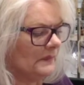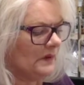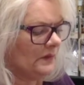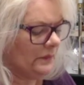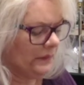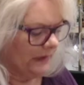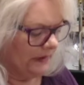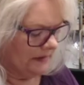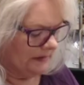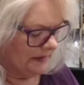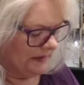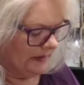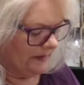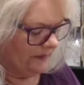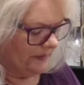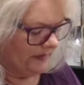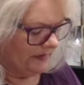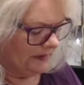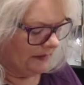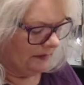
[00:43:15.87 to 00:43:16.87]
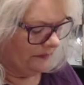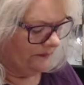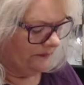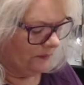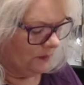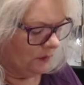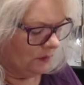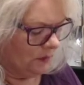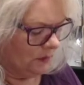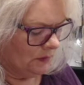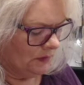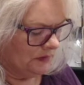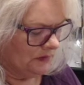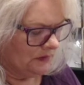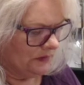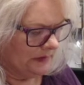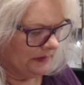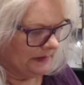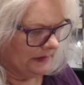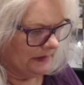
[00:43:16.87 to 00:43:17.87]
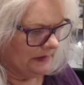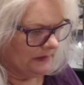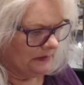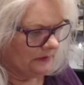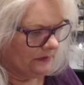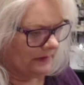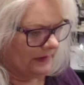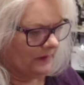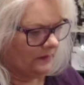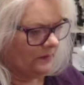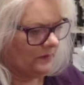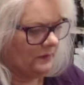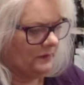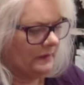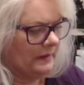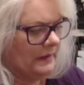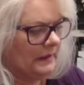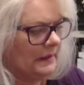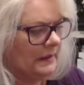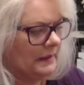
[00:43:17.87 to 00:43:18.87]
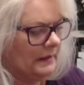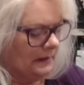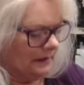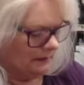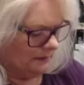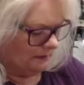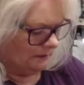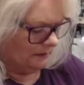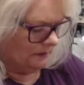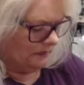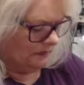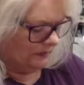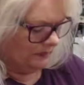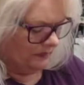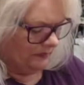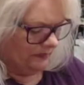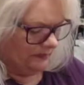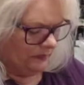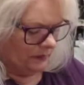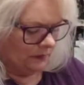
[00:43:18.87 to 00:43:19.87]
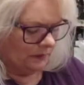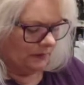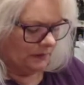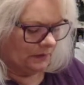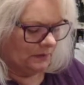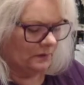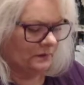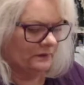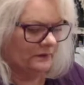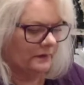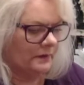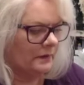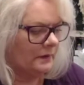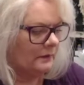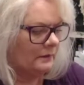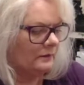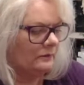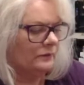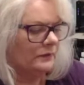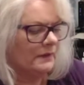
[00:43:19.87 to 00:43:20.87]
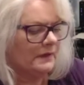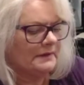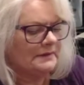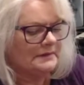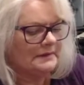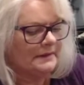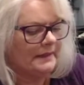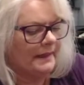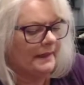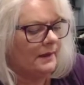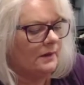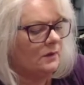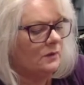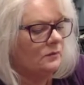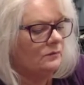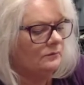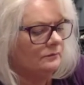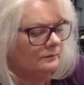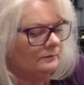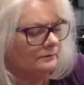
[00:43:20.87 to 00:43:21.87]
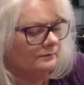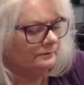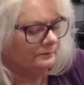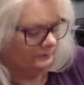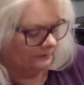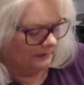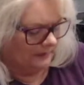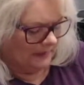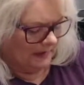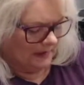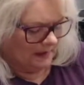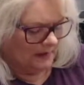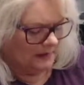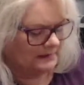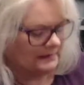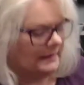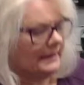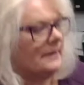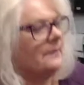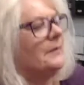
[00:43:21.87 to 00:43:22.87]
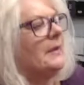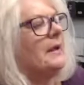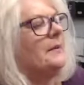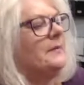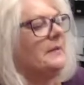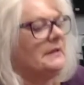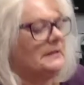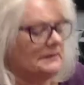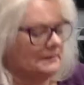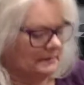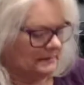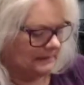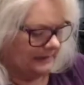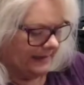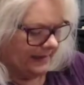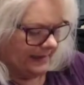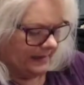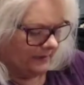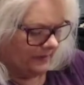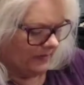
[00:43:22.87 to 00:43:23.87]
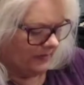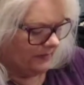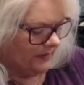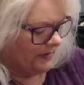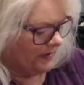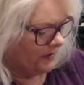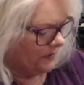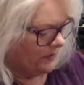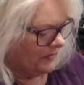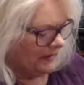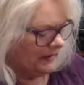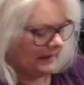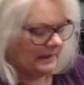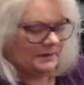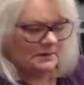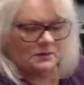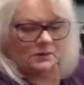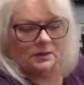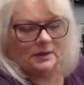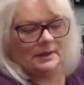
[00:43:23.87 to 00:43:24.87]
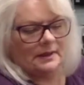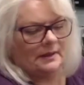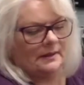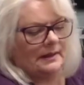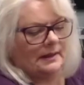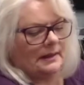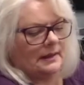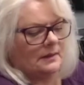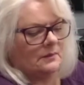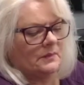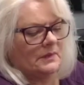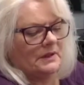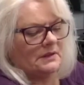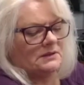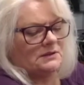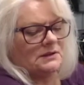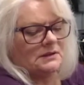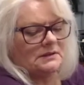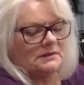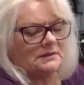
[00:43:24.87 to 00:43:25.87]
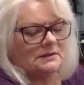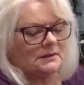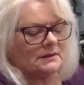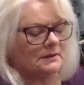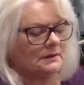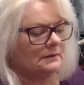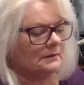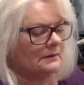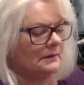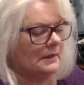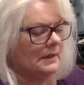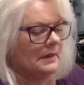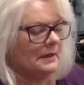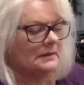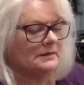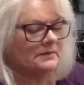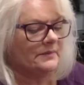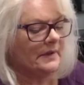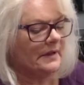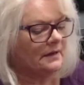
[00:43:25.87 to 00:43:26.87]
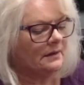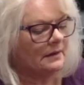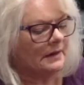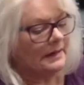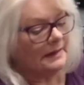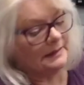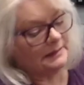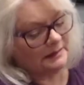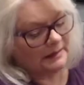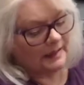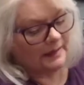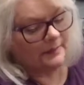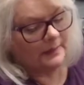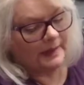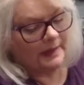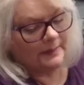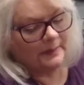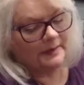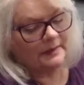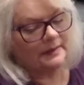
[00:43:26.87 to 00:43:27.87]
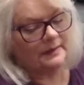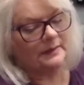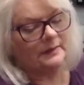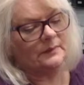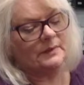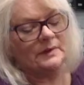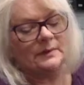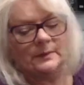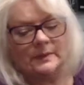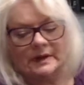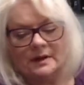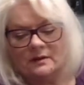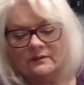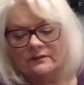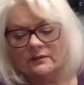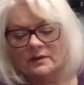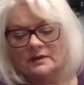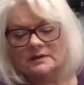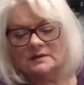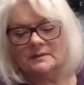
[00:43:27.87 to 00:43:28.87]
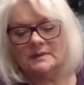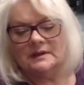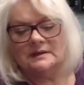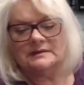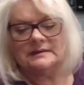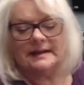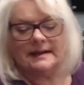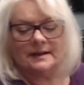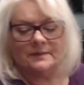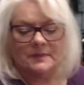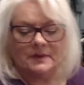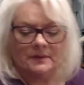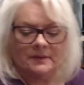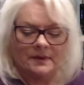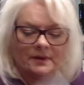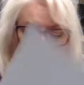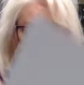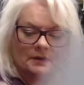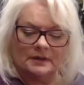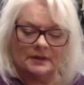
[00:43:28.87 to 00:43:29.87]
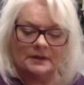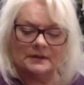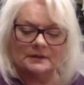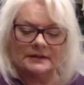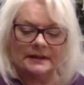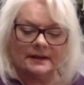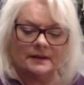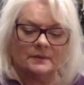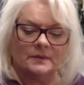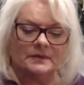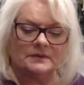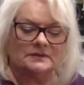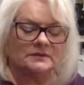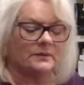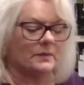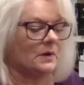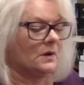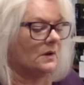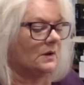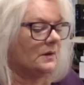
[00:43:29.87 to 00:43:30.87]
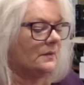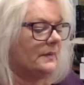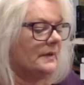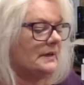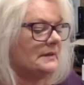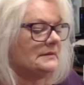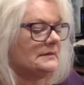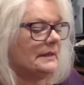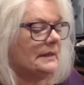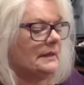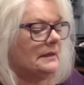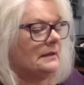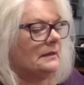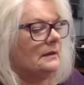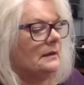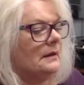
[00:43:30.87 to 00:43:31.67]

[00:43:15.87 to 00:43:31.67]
Press it up into the fold so that it's right where we need it. Fold it over, press it down. Looks like it might be just a tad bit bigger, but that's okay. That can be adjusted. It's better, in my opinion, it'd be better for it to be a tad bit bigger than a tad bit smaller, because I can